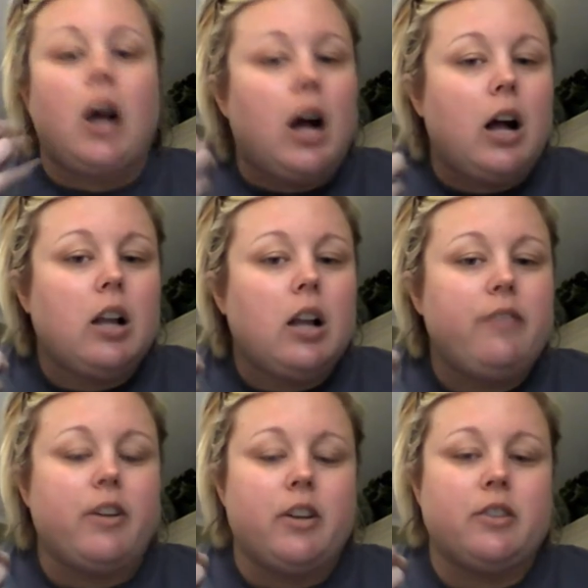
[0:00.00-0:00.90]

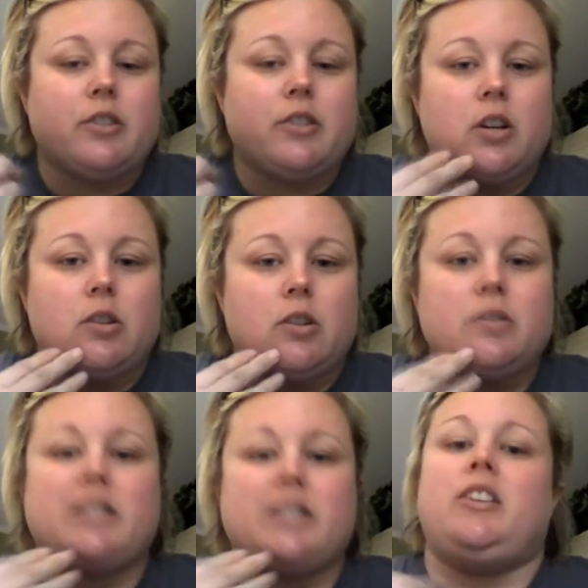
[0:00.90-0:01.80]
olive
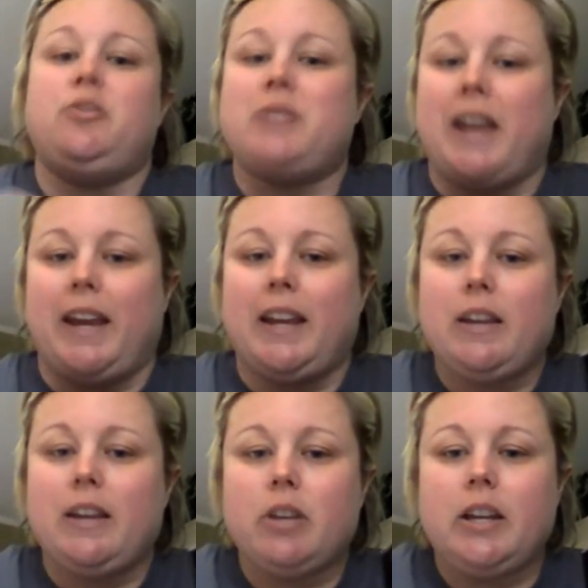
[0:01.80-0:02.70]
undertones, and you
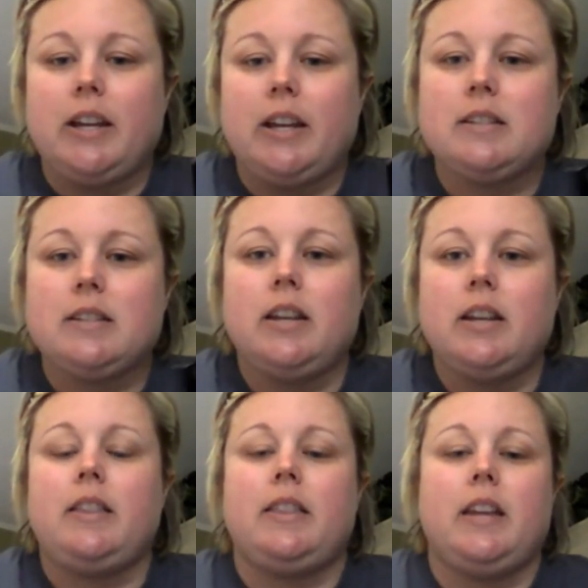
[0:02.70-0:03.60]
tan really
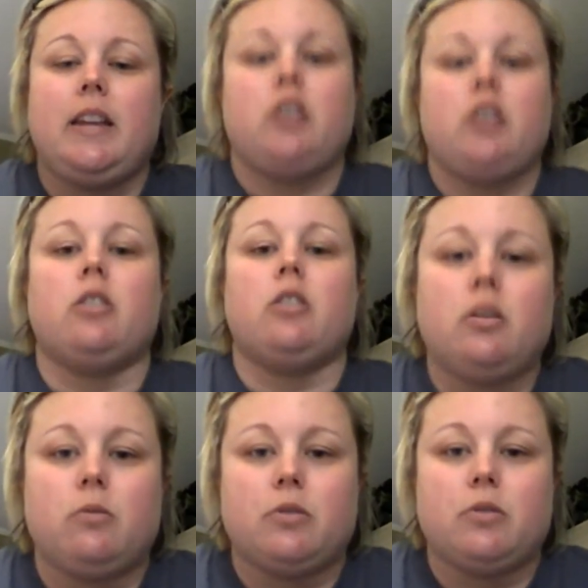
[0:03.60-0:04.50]
easily, then you're
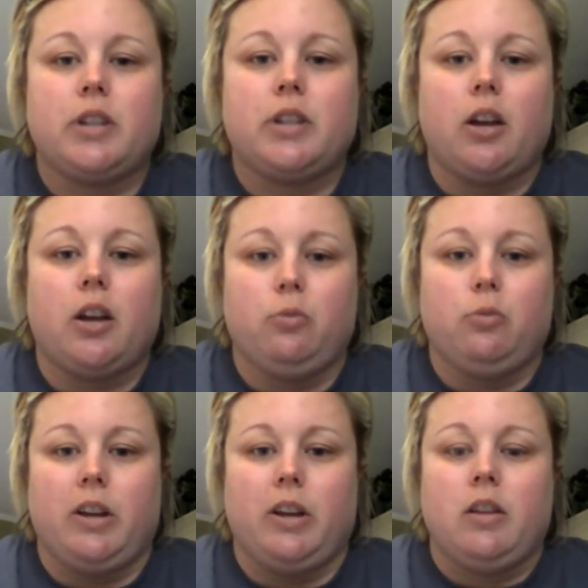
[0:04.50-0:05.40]
going to want to go
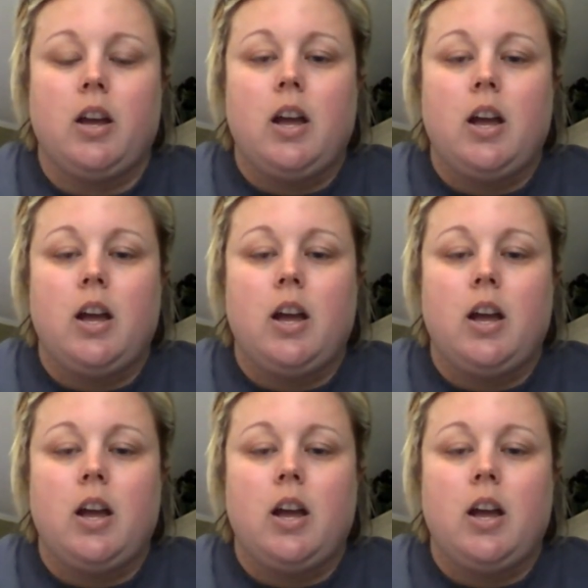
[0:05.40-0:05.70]
with